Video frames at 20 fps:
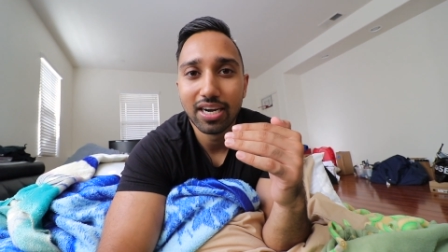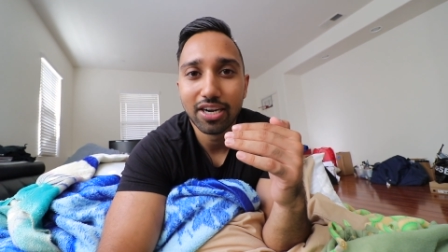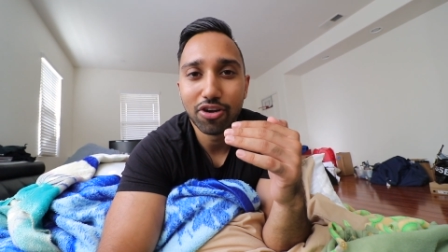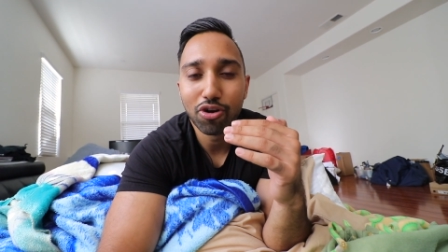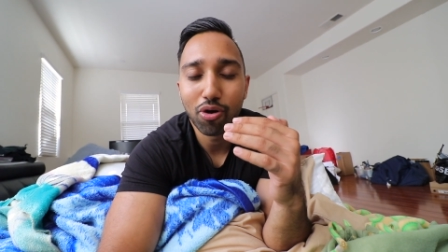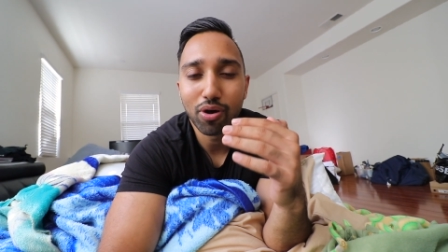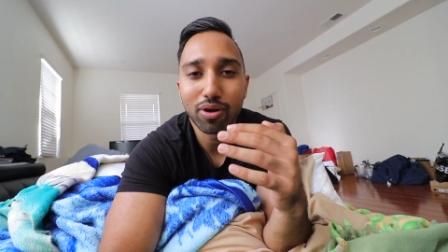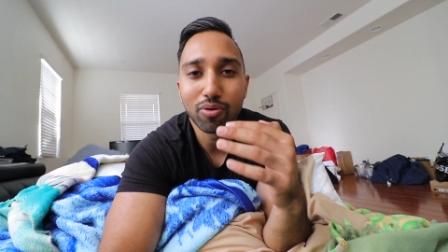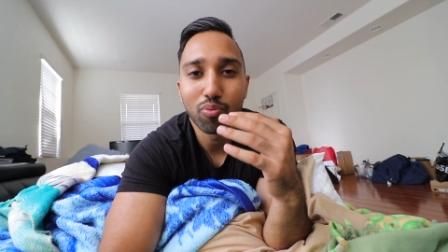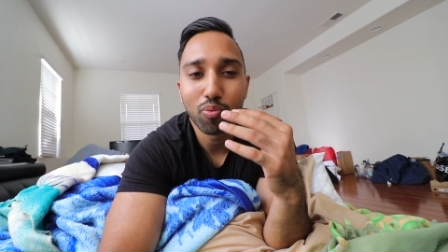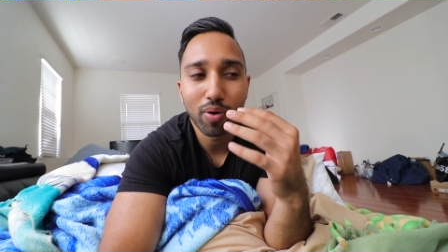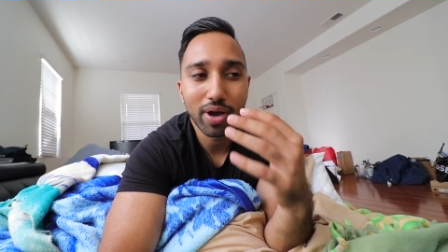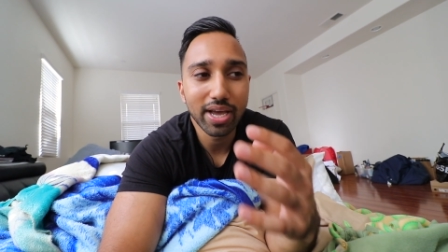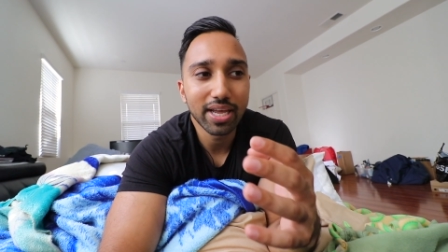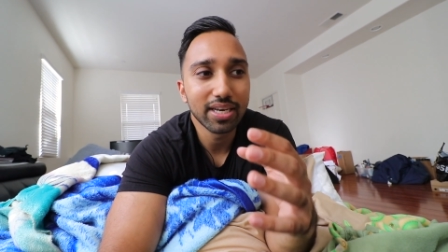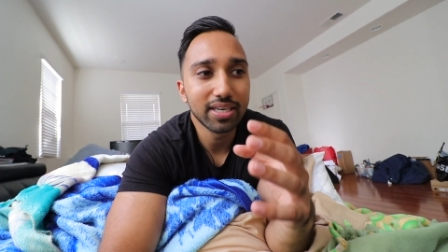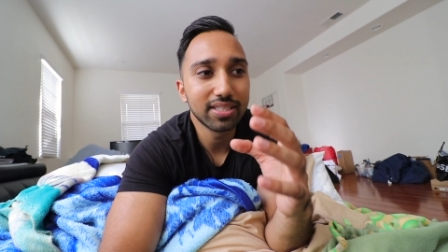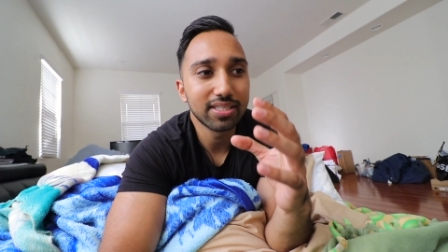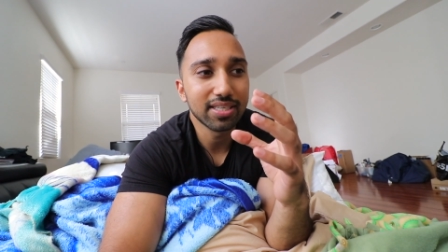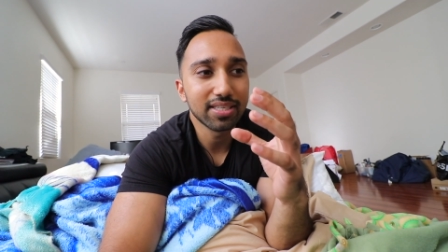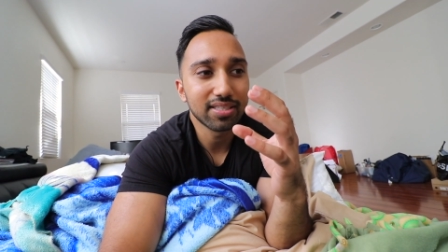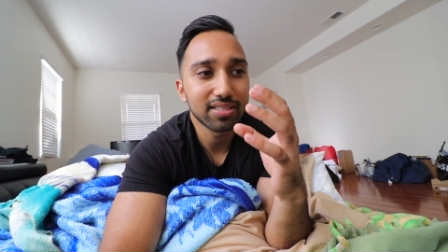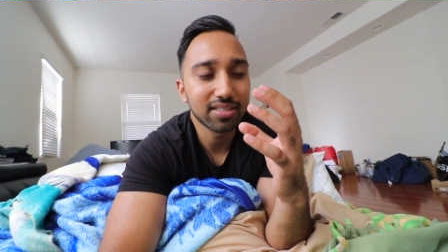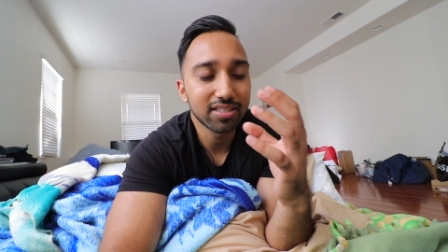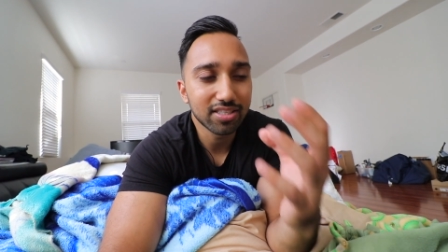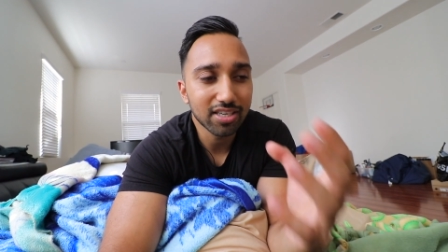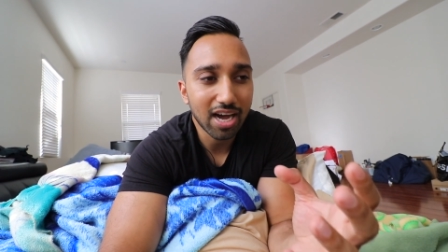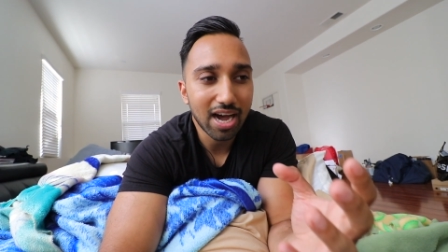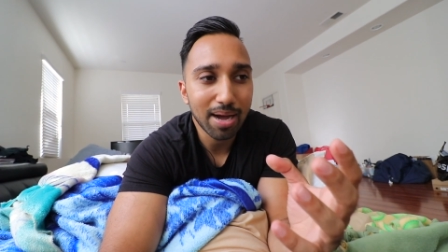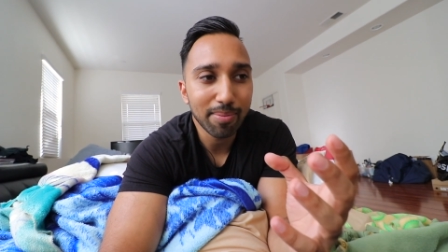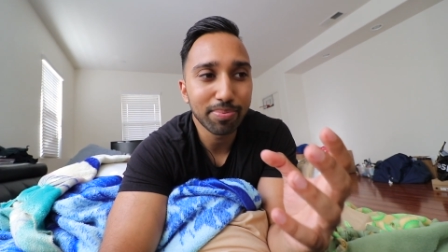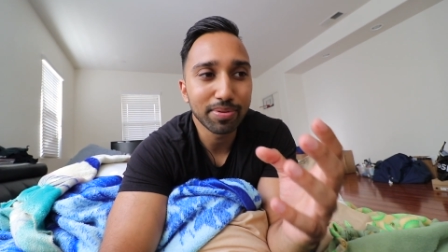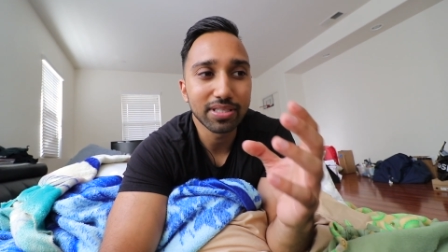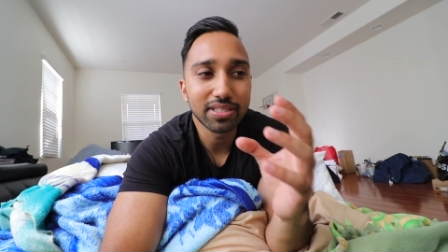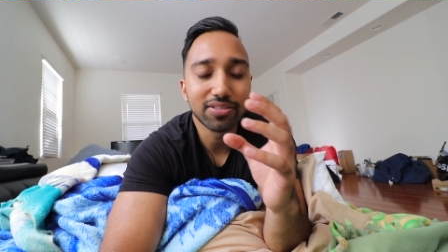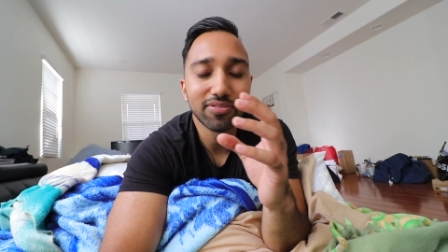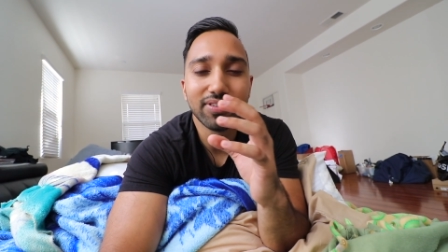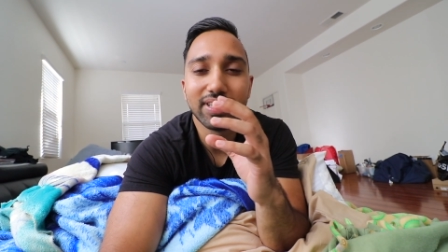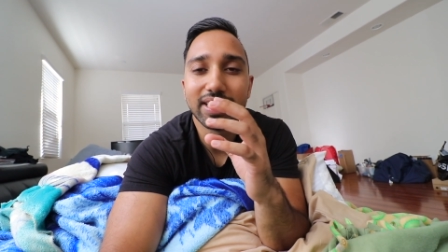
knowing when to stop is